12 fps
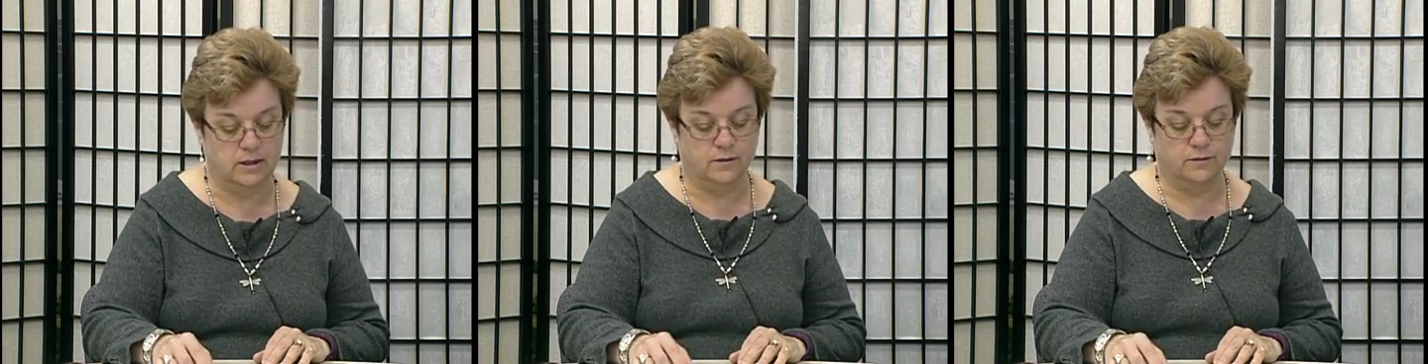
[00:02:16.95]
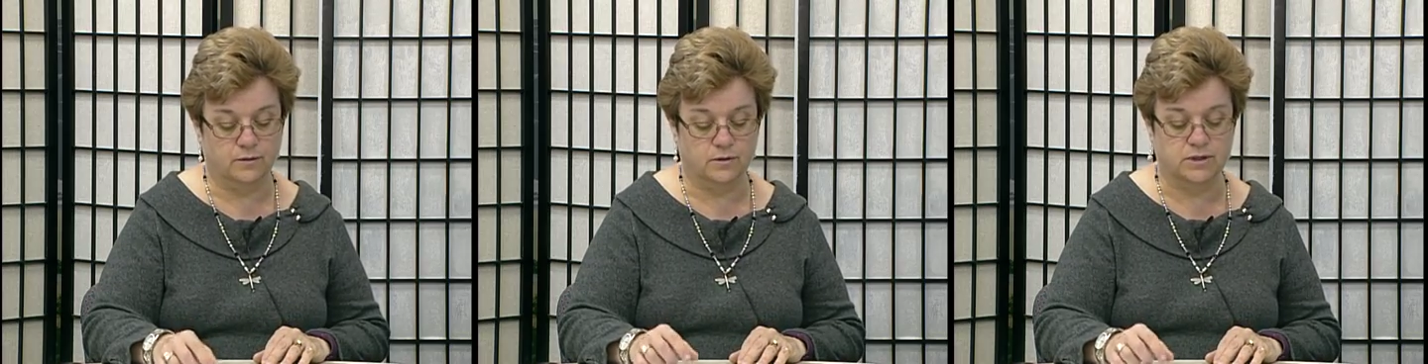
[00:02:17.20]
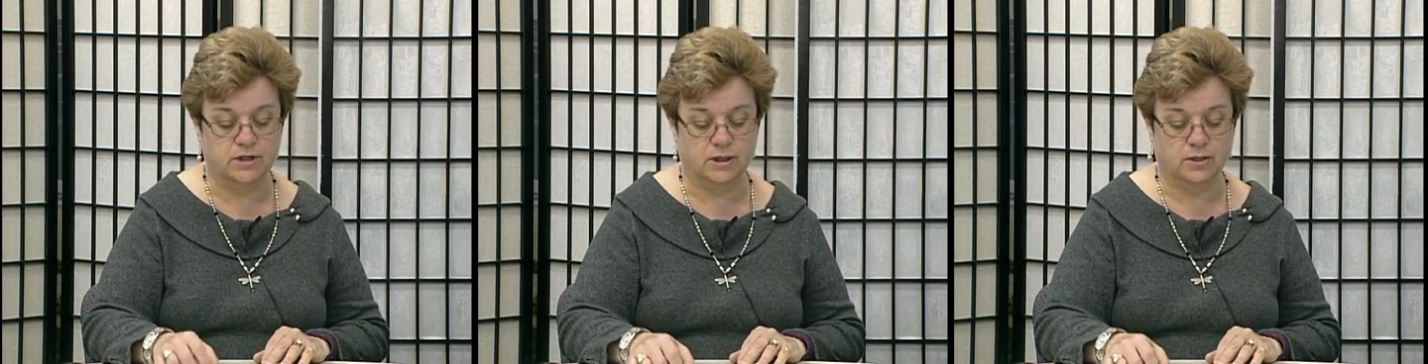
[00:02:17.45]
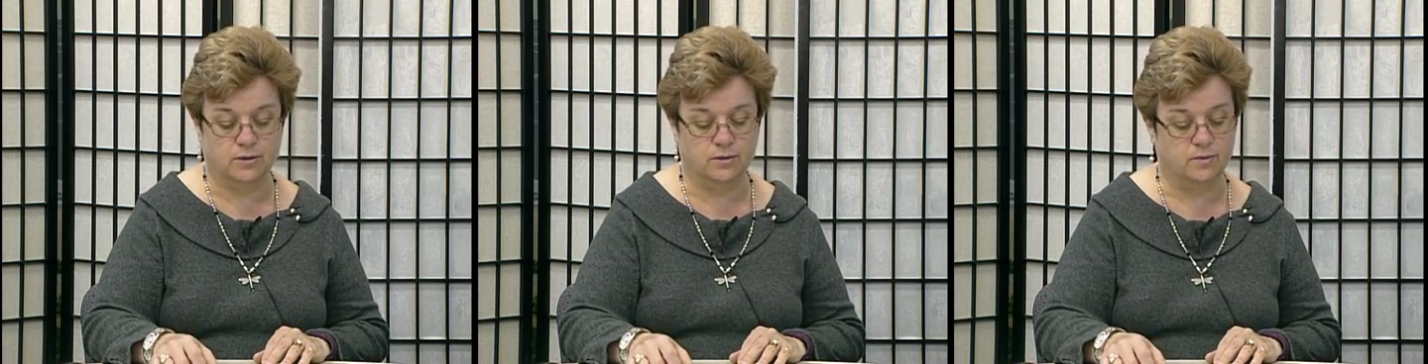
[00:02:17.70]
First and
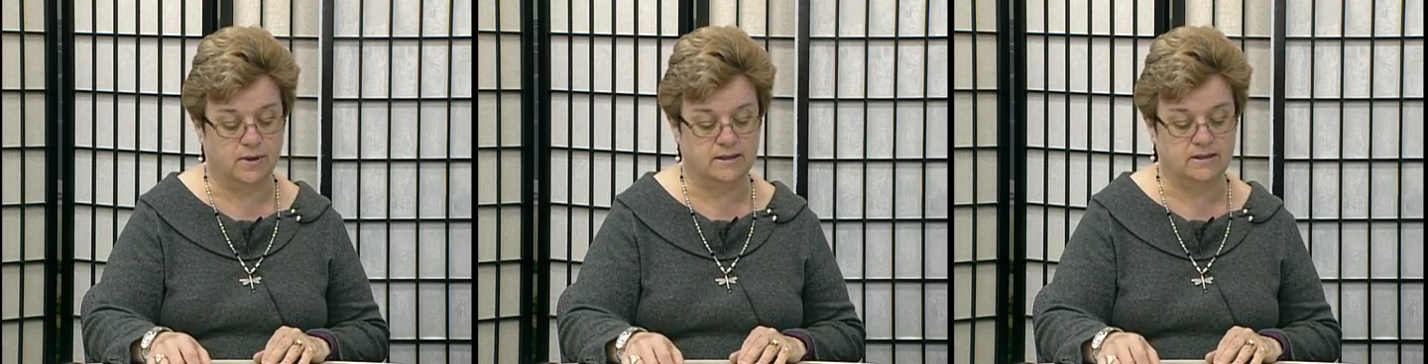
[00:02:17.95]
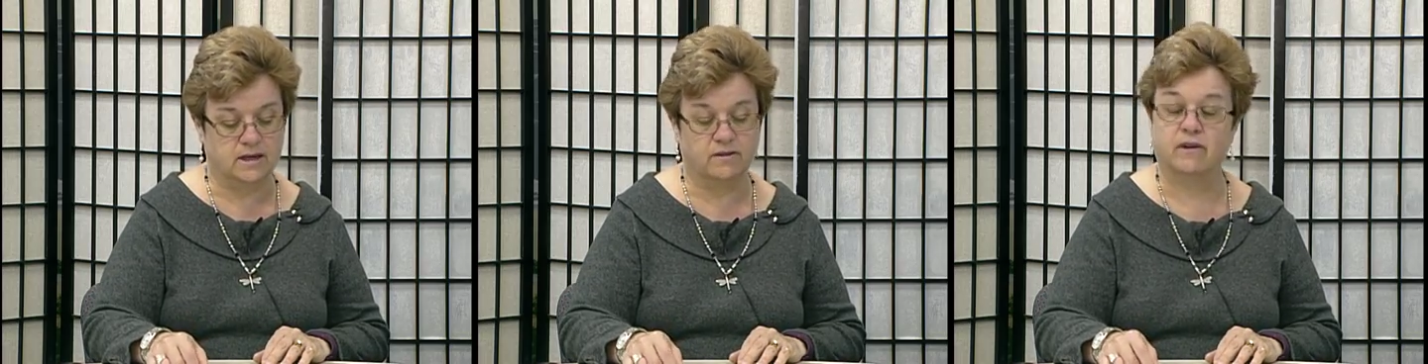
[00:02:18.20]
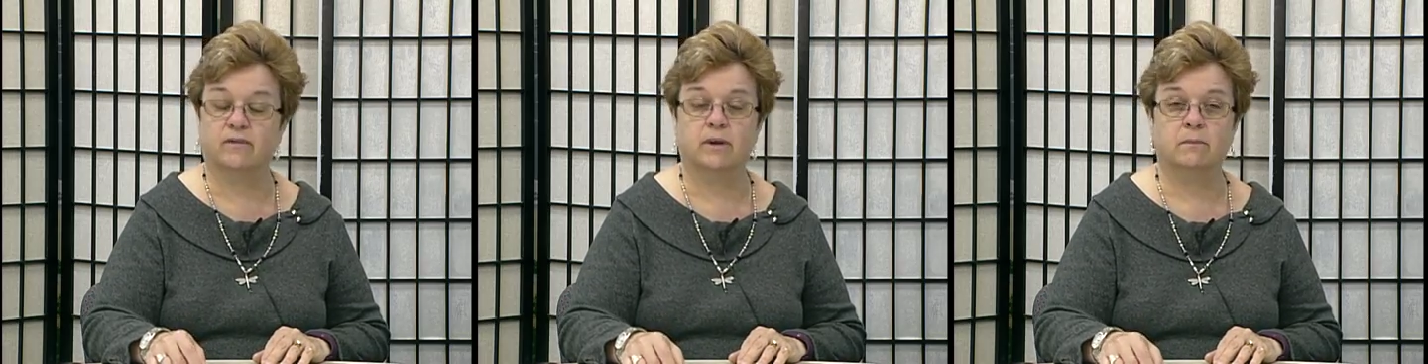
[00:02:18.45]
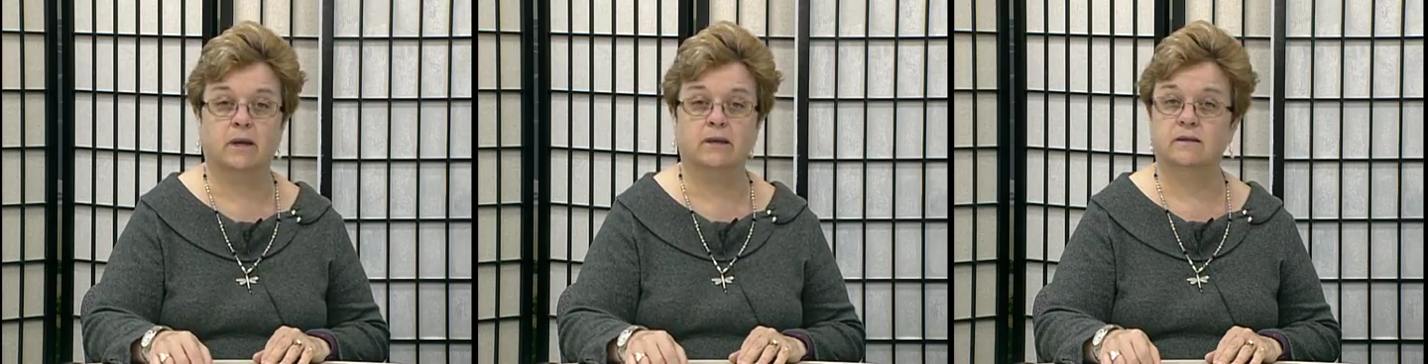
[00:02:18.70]
third Wednesday of every
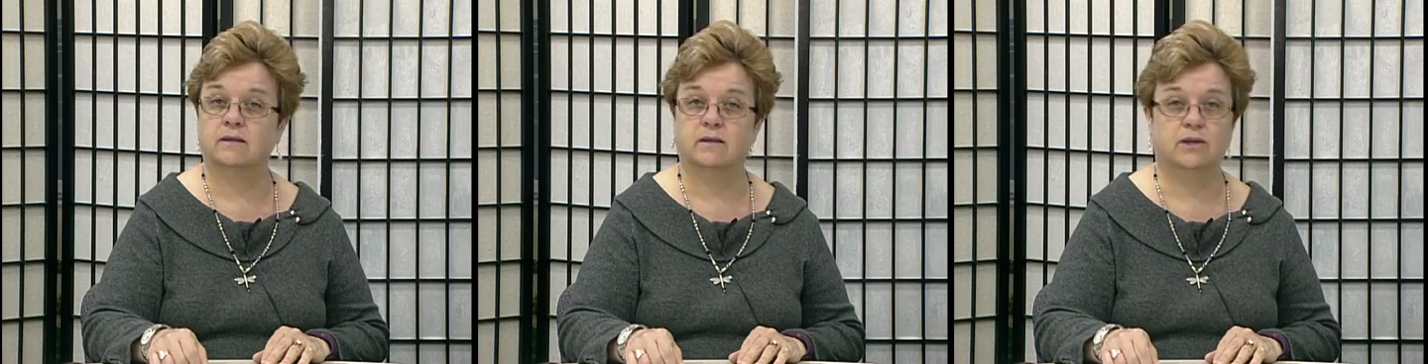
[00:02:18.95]
month,